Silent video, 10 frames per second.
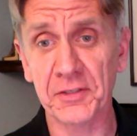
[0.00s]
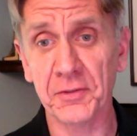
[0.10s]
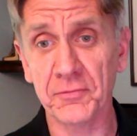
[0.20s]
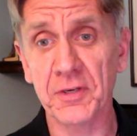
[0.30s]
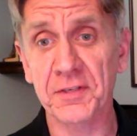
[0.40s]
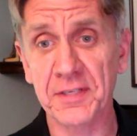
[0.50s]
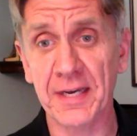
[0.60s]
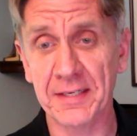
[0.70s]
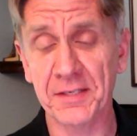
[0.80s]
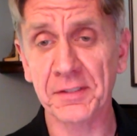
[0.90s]
that you've just
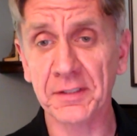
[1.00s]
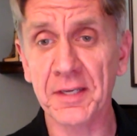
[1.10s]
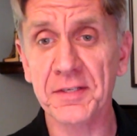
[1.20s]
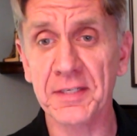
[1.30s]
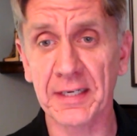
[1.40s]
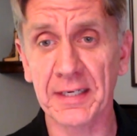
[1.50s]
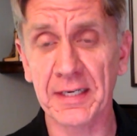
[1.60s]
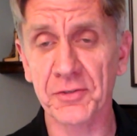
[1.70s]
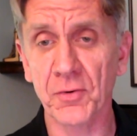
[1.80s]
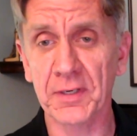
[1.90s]
said, is listening
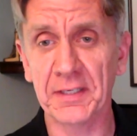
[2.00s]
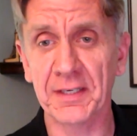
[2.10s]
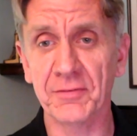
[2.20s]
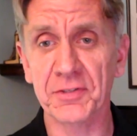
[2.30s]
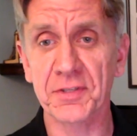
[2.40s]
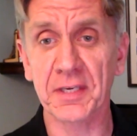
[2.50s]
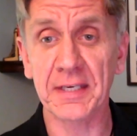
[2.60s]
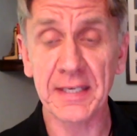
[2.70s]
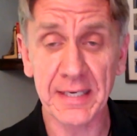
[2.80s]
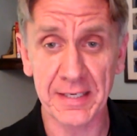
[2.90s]
is going to give us the
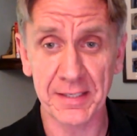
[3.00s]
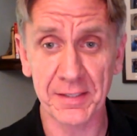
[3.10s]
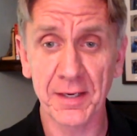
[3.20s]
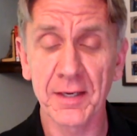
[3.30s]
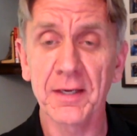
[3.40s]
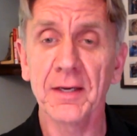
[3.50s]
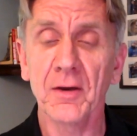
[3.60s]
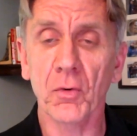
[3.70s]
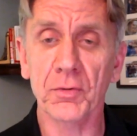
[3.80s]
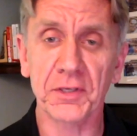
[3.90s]
key
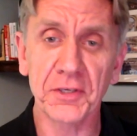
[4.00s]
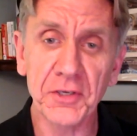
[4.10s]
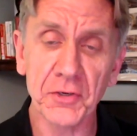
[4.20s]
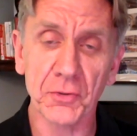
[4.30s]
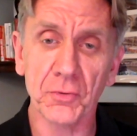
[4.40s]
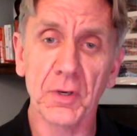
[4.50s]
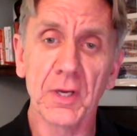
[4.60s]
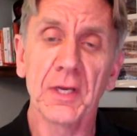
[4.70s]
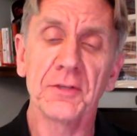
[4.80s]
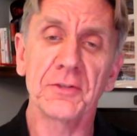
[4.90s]
or the cue
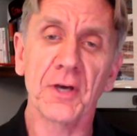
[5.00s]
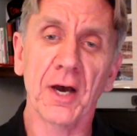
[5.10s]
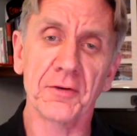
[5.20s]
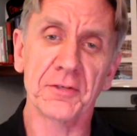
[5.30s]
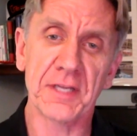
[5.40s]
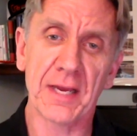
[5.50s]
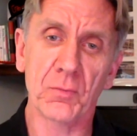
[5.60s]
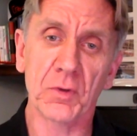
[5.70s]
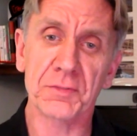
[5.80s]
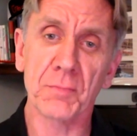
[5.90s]
to
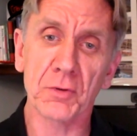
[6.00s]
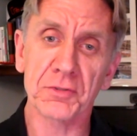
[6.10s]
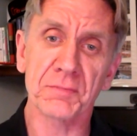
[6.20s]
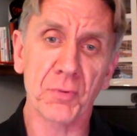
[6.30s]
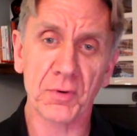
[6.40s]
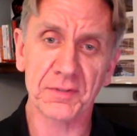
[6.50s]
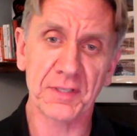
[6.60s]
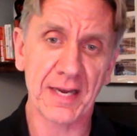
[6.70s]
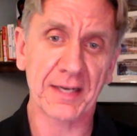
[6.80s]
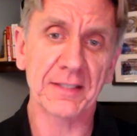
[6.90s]
understand what's most important
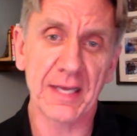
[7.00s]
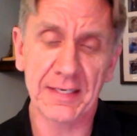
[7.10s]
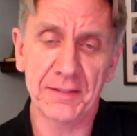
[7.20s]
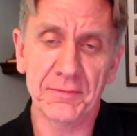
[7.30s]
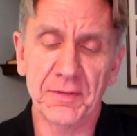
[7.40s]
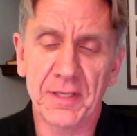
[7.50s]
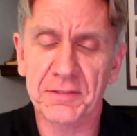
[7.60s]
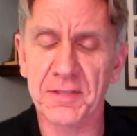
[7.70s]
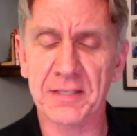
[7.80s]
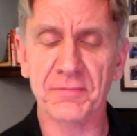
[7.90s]
to that client.
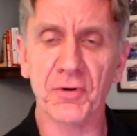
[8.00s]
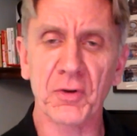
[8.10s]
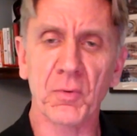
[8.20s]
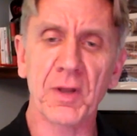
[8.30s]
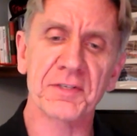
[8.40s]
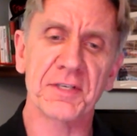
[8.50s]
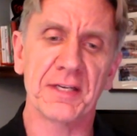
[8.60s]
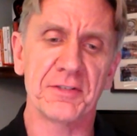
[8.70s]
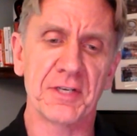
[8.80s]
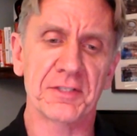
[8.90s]
That's very well
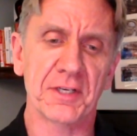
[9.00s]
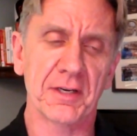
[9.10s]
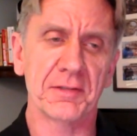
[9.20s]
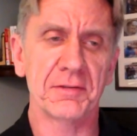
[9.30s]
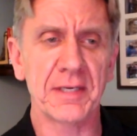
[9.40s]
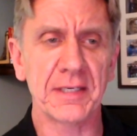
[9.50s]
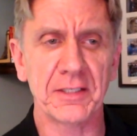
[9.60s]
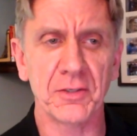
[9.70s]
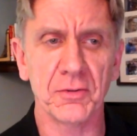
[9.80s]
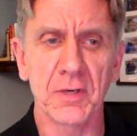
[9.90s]
said, Jessica.
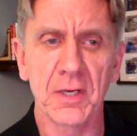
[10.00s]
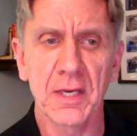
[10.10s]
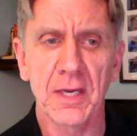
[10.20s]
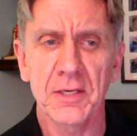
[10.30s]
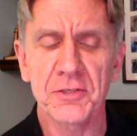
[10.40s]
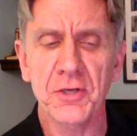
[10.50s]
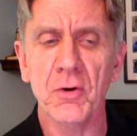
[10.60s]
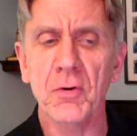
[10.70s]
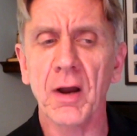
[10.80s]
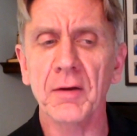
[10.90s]
Thank you.
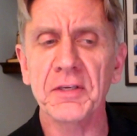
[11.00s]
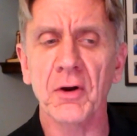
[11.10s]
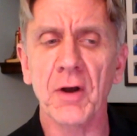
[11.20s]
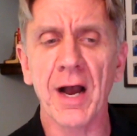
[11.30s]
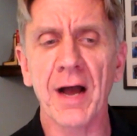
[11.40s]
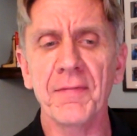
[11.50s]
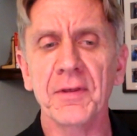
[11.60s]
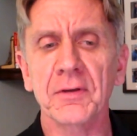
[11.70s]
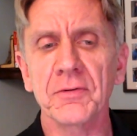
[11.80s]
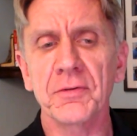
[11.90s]
So, on
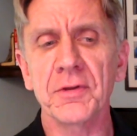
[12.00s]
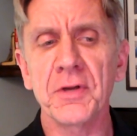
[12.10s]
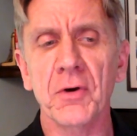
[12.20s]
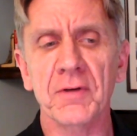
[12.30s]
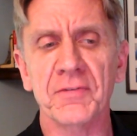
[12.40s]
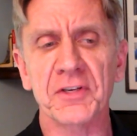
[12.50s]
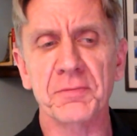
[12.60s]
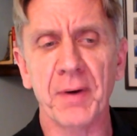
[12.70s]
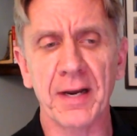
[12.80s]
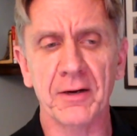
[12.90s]
the note of
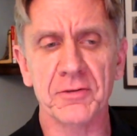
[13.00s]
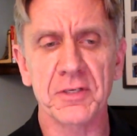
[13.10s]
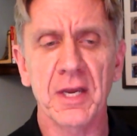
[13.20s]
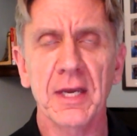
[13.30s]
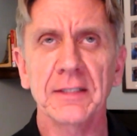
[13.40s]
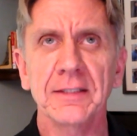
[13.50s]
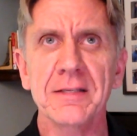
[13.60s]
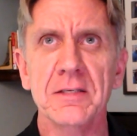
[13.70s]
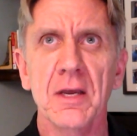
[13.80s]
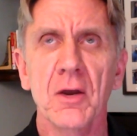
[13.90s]
expireds,
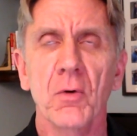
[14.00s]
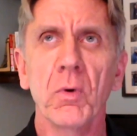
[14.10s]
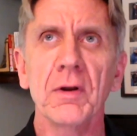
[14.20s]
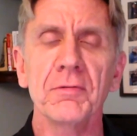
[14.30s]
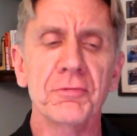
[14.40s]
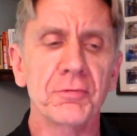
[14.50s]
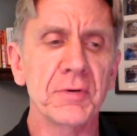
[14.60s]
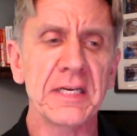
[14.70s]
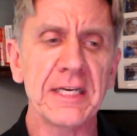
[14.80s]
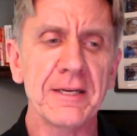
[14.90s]
what are
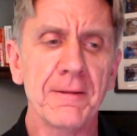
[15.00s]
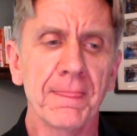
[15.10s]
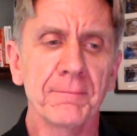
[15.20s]
3